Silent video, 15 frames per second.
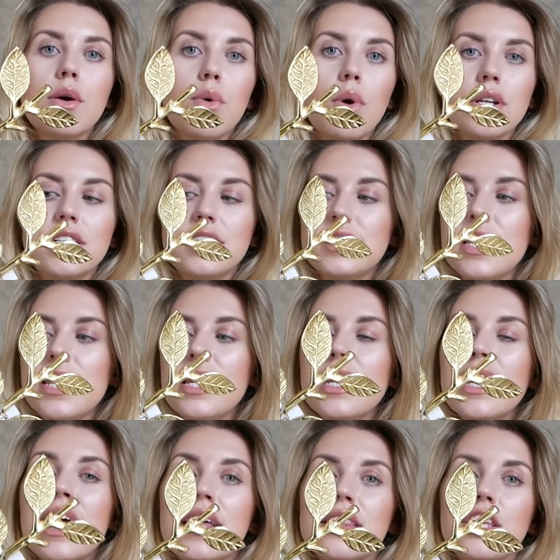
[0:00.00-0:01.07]

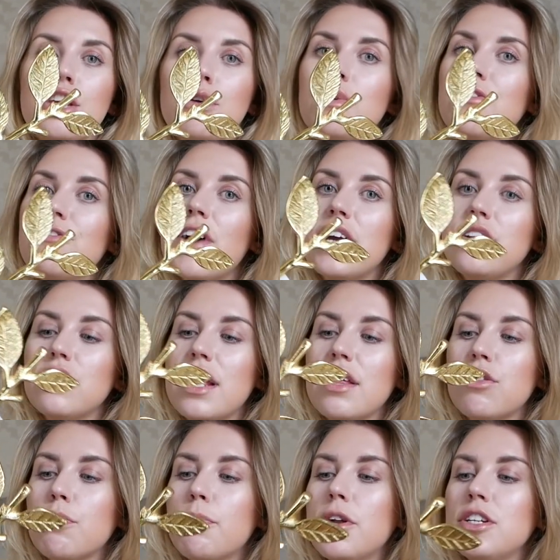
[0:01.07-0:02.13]
quality that you would find
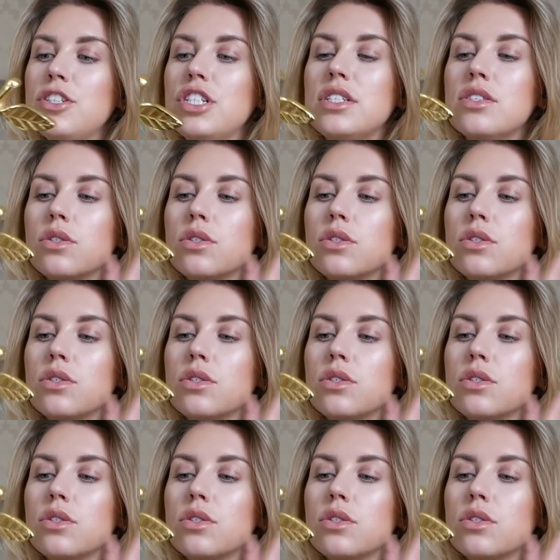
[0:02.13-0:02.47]
on Anthropologie.